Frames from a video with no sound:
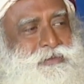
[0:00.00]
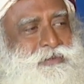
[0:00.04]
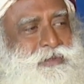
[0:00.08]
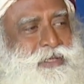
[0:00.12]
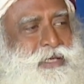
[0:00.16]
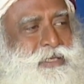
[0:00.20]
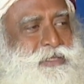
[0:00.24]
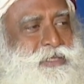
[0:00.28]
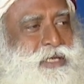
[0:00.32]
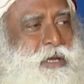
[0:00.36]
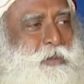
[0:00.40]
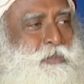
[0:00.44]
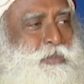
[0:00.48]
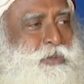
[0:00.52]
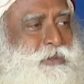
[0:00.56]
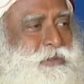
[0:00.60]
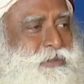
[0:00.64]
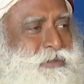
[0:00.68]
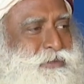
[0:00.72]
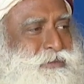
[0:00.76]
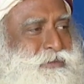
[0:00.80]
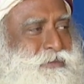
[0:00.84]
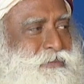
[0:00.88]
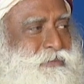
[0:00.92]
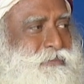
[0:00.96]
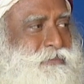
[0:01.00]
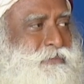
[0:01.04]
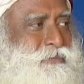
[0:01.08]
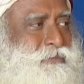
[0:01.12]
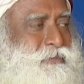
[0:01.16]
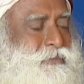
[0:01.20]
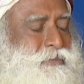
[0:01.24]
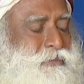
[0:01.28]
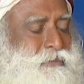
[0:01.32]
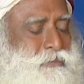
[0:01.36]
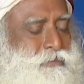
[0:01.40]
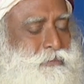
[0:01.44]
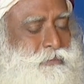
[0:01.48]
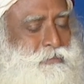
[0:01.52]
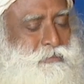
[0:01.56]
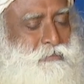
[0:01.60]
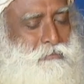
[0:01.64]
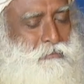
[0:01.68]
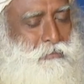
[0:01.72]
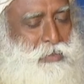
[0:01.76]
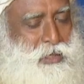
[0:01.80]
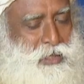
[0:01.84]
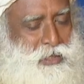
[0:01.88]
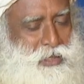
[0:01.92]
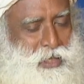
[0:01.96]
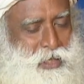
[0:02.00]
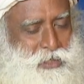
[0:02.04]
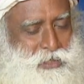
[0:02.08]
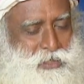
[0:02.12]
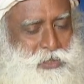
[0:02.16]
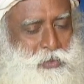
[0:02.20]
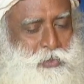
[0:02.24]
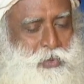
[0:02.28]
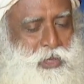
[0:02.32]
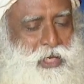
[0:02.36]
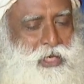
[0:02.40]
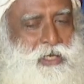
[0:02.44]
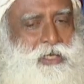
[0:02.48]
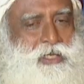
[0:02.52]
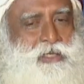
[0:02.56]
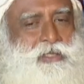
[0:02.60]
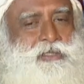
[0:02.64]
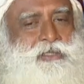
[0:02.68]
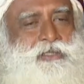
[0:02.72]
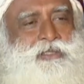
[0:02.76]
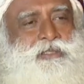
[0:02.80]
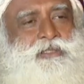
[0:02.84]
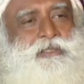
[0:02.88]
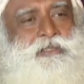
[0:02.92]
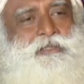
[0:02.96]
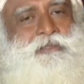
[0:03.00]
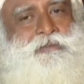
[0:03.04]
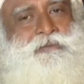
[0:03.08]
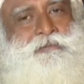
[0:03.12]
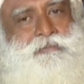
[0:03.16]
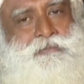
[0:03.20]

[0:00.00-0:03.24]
example, but that's the way it is,